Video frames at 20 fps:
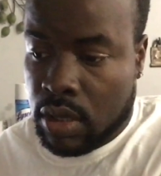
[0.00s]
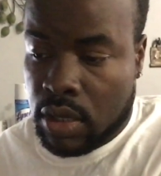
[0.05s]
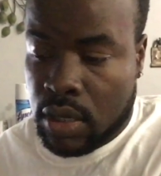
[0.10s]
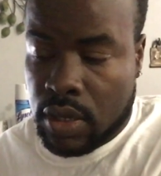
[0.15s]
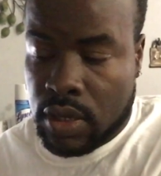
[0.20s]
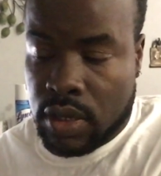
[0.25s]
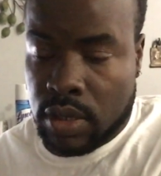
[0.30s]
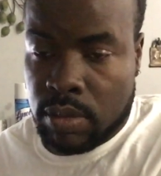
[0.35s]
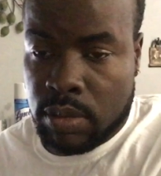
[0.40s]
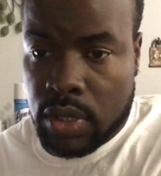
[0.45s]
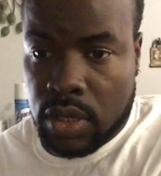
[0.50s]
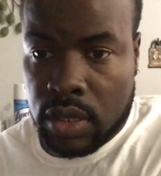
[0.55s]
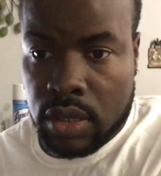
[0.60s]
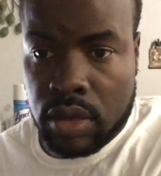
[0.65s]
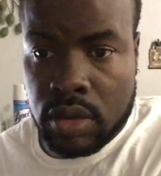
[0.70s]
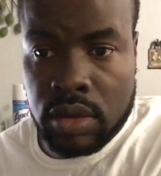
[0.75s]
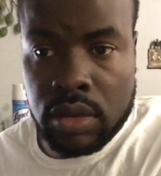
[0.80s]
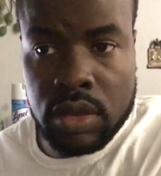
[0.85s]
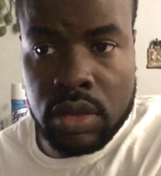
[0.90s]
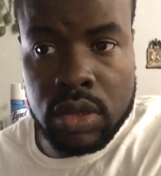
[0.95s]
You hear me tell
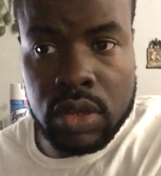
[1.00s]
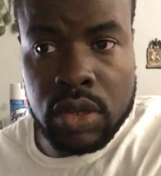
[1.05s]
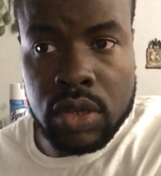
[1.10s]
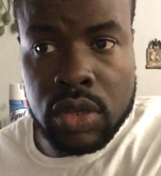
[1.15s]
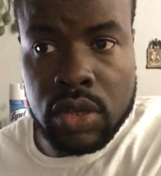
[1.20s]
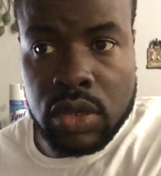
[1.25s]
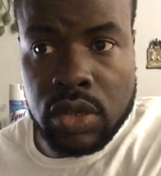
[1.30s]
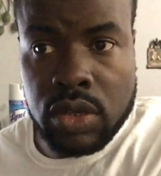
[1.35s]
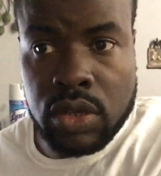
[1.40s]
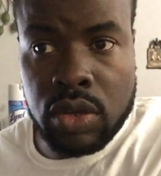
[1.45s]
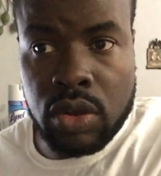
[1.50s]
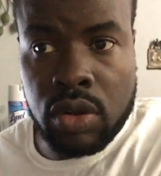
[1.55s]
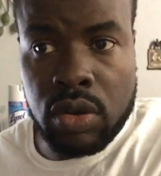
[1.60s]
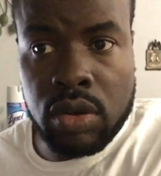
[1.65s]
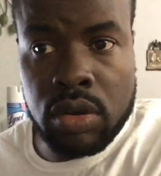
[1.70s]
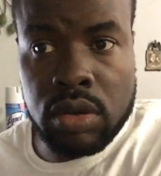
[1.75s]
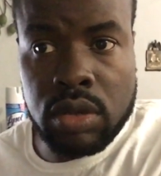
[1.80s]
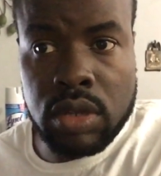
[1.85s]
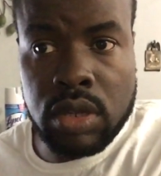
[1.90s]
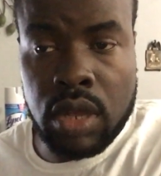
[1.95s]
you?
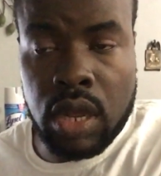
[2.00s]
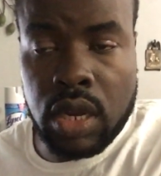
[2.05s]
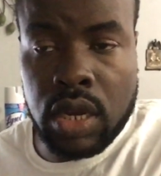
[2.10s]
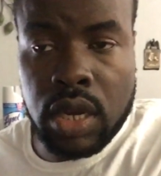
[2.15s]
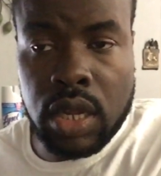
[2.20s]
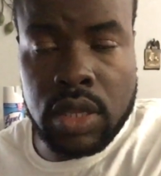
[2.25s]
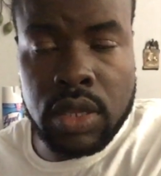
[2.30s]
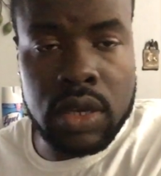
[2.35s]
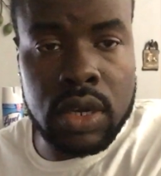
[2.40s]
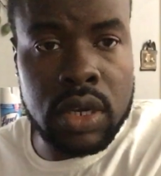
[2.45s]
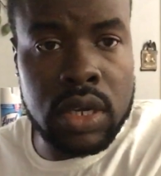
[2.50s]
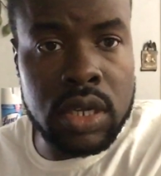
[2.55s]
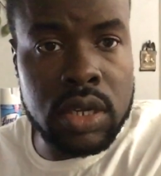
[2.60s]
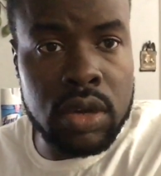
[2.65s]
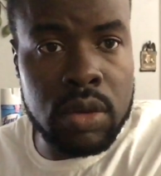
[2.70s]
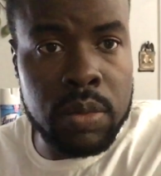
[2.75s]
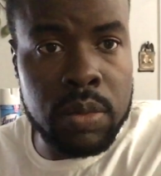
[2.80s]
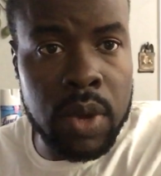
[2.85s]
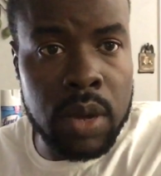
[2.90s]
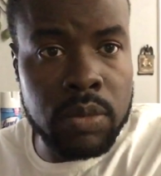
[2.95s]
So, that's going to
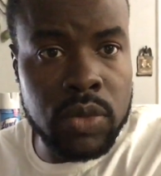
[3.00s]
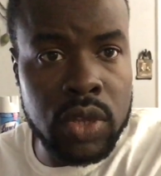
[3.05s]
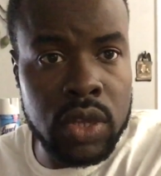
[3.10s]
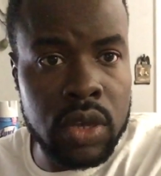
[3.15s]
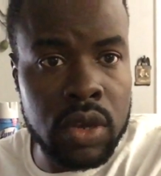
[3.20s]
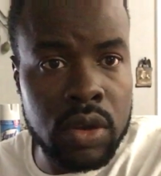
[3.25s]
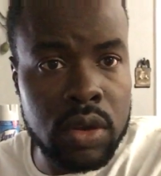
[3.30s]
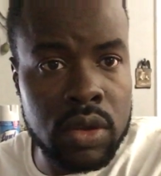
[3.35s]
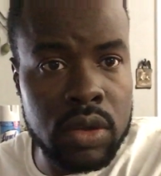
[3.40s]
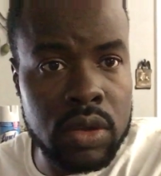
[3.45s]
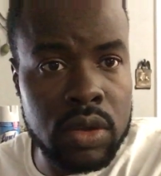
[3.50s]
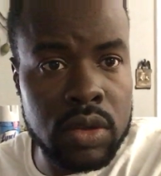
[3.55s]
end up happening to you.